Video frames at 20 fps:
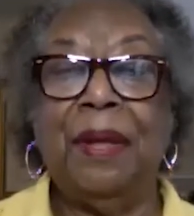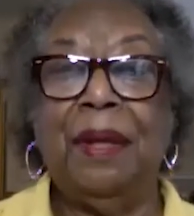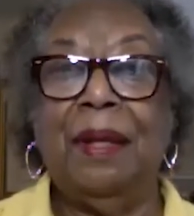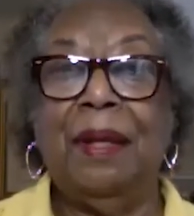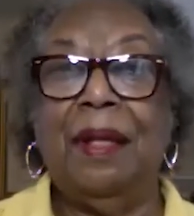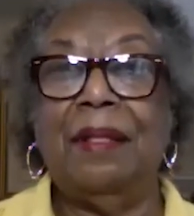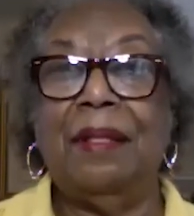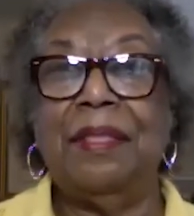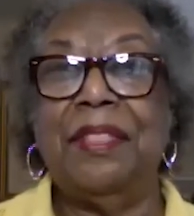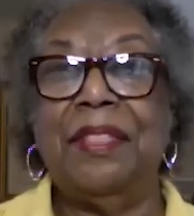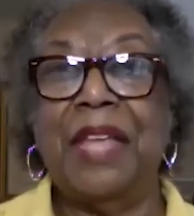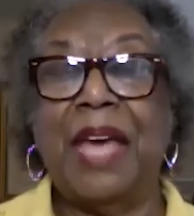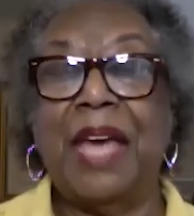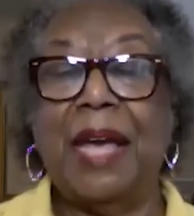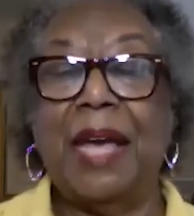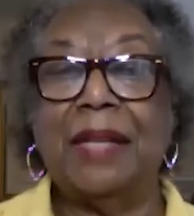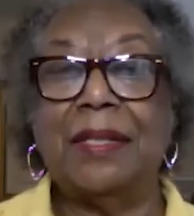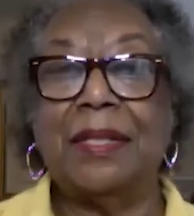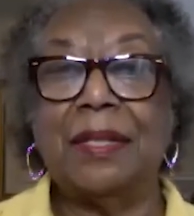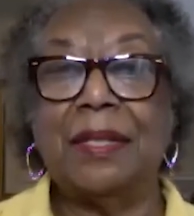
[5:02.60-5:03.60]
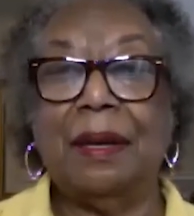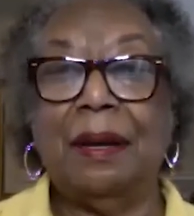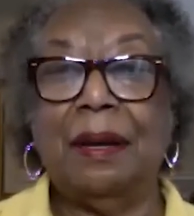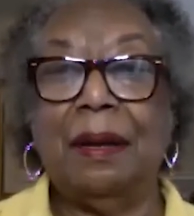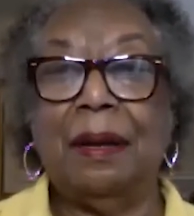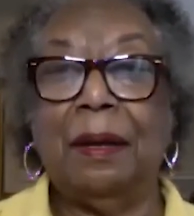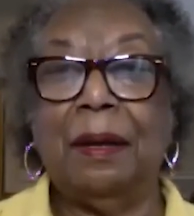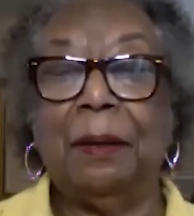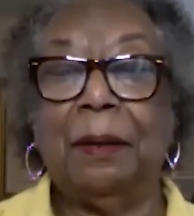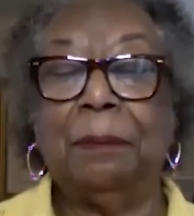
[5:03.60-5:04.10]
that
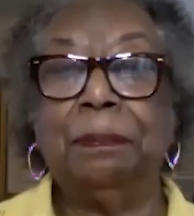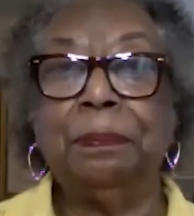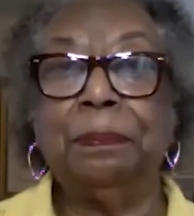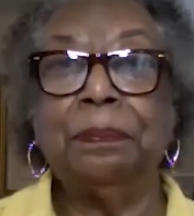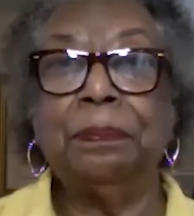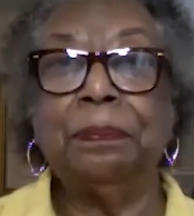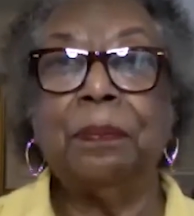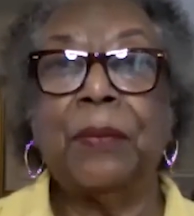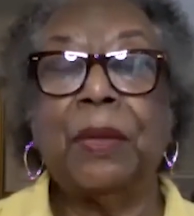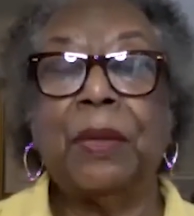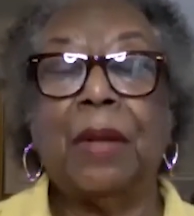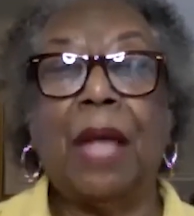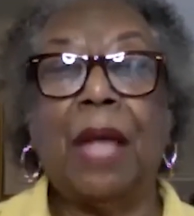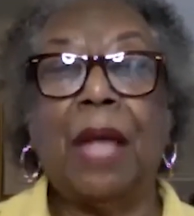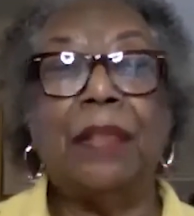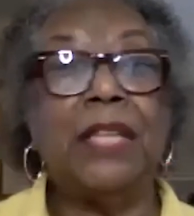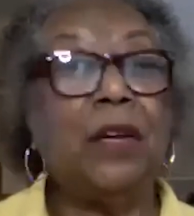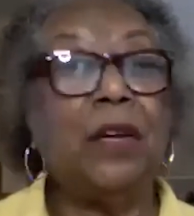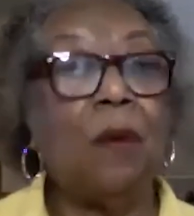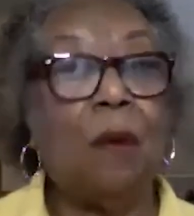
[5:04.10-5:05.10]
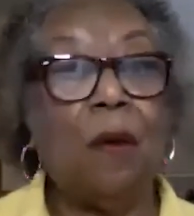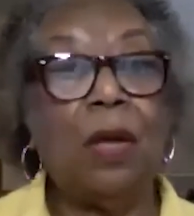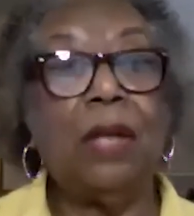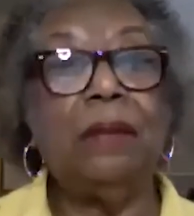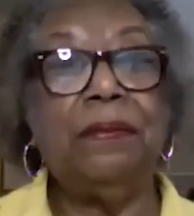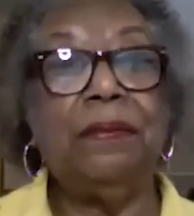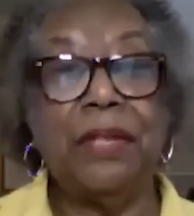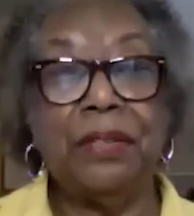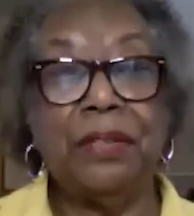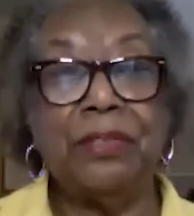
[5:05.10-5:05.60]
I think all
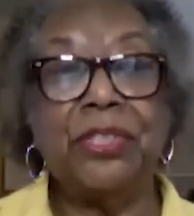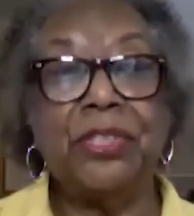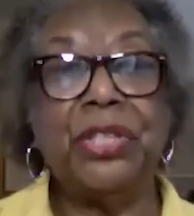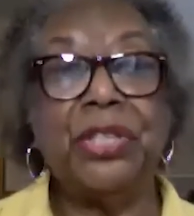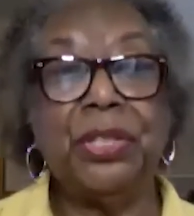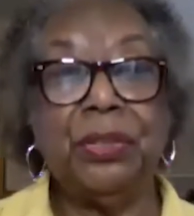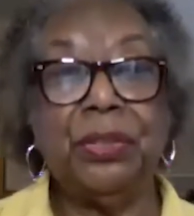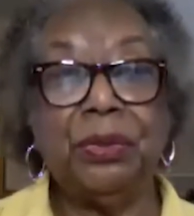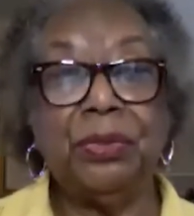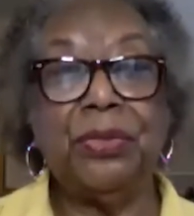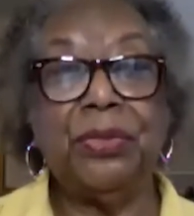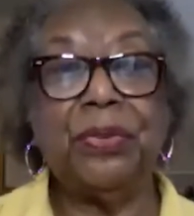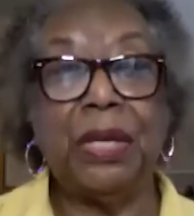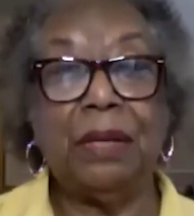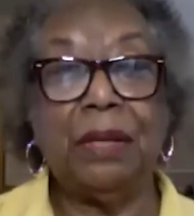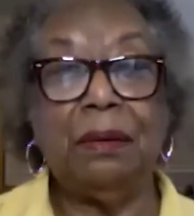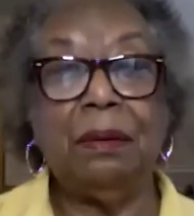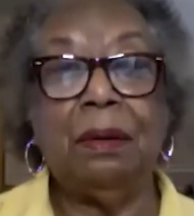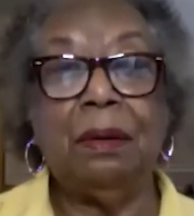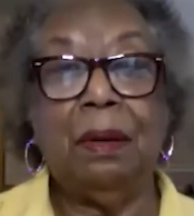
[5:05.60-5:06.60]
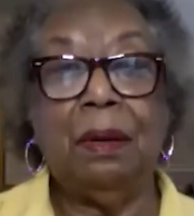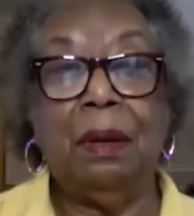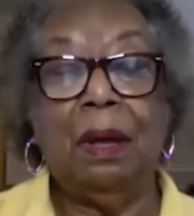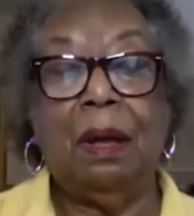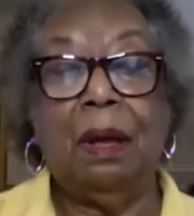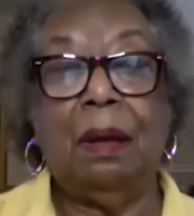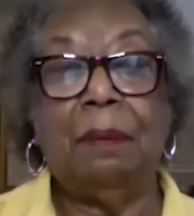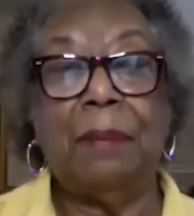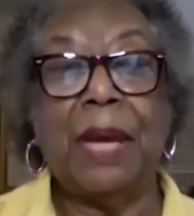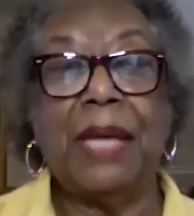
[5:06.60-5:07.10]
of their children,
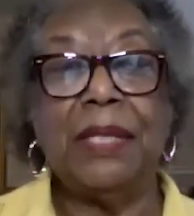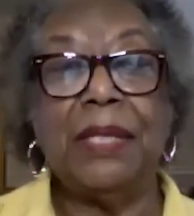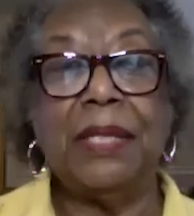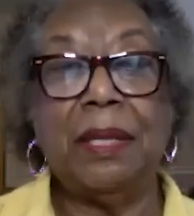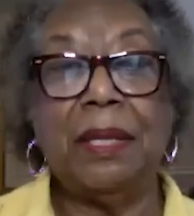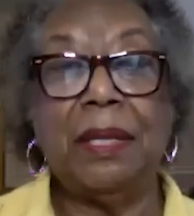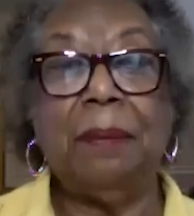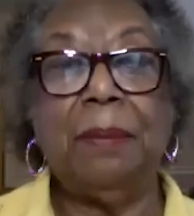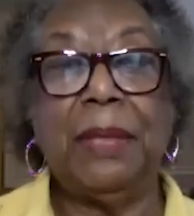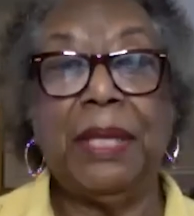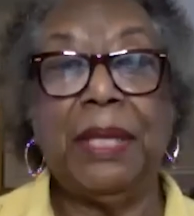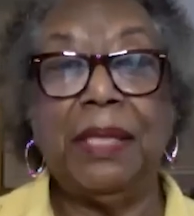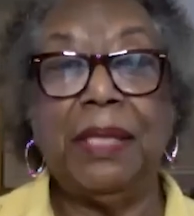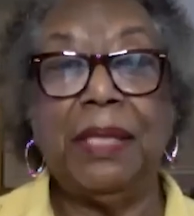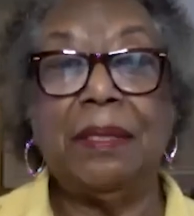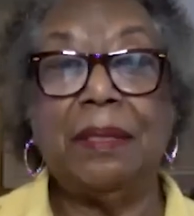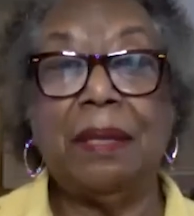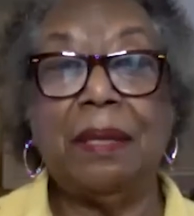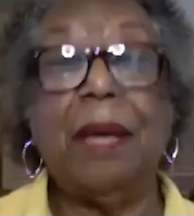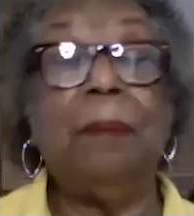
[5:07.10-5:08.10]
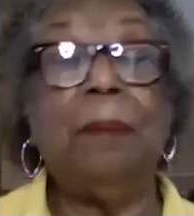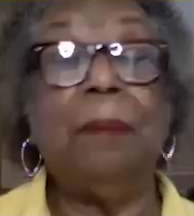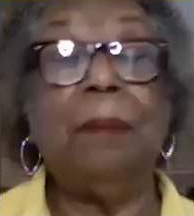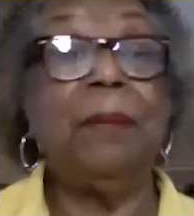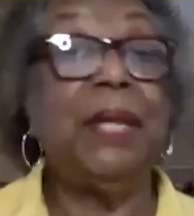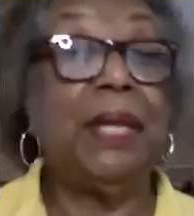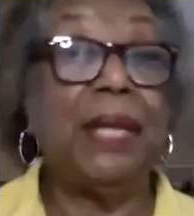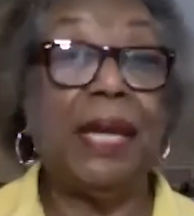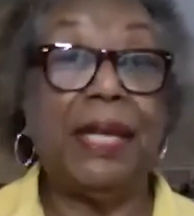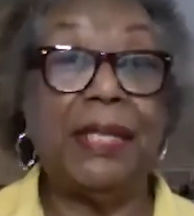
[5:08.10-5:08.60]
my siblings,
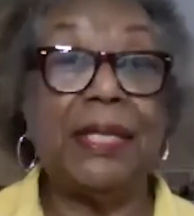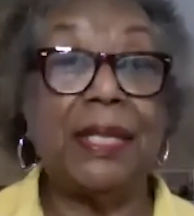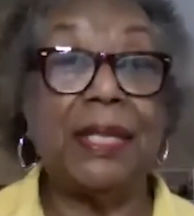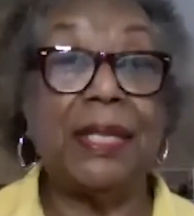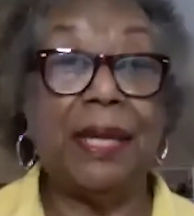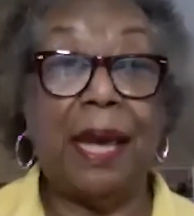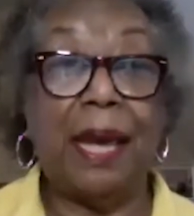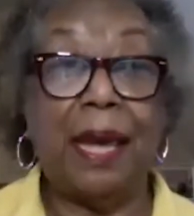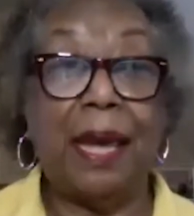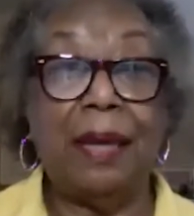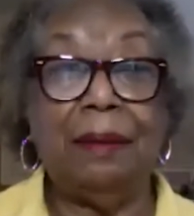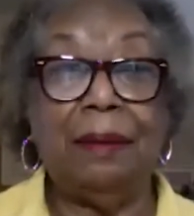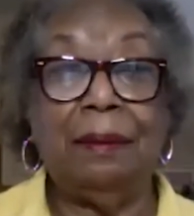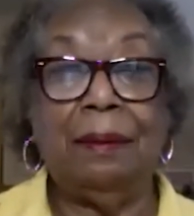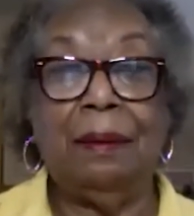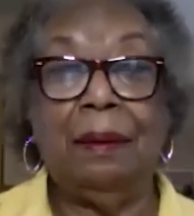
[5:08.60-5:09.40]
emulate today.